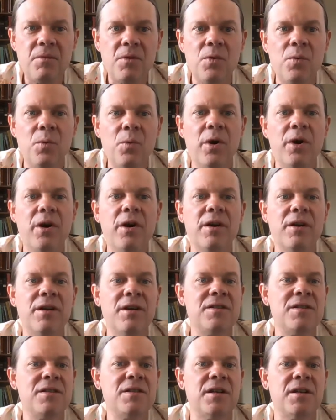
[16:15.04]
where
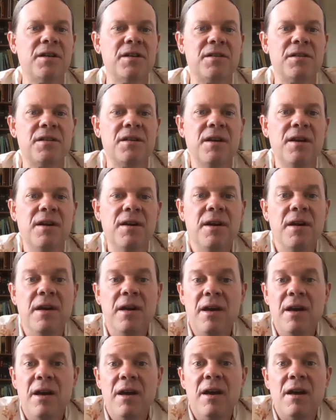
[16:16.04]
it says,
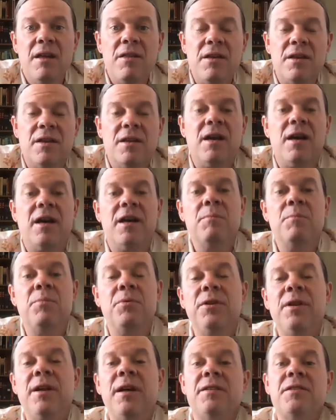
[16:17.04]
Then God
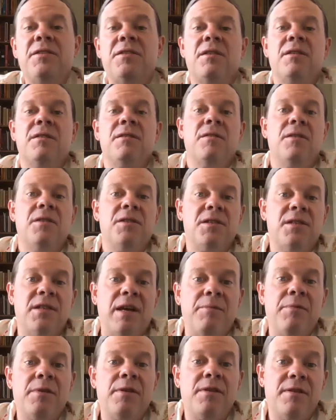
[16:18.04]
blessed the
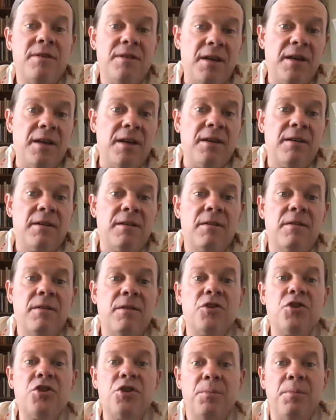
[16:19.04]
seventh day, the
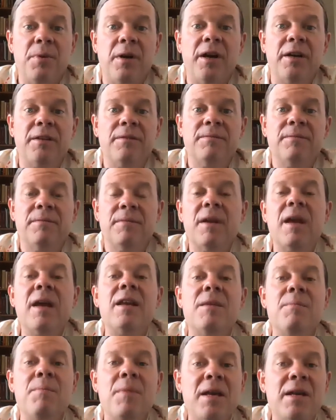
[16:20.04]
Shabbat, and
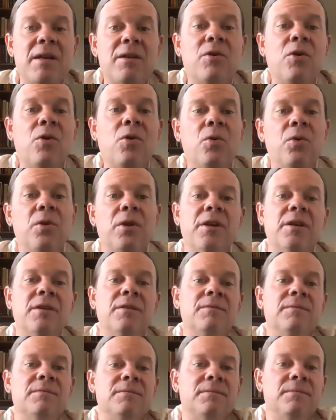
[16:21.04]
he made it holy,
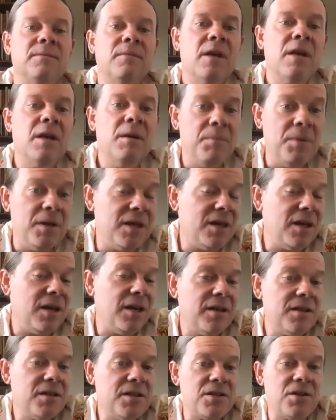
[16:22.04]

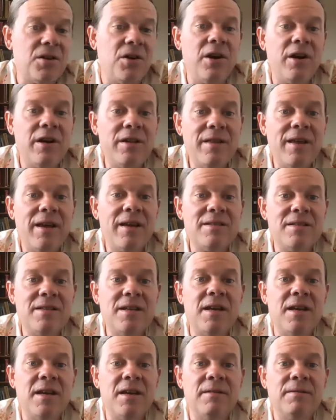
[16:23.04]
because on that
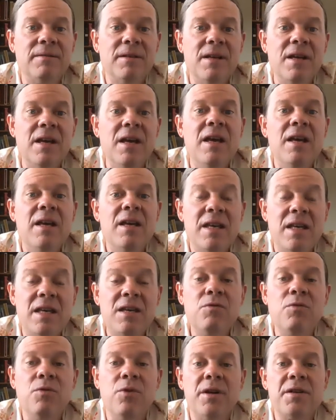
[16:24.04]
day he
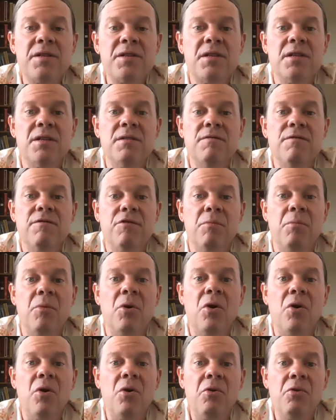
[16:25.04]
rested from
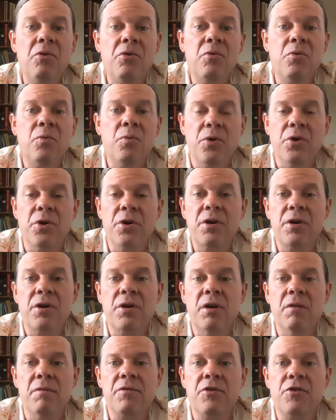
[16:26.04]
all the work
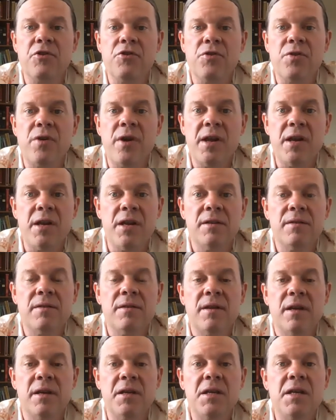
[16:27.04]
of creating
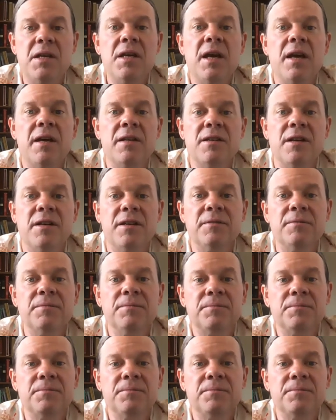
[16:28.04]
that he had done.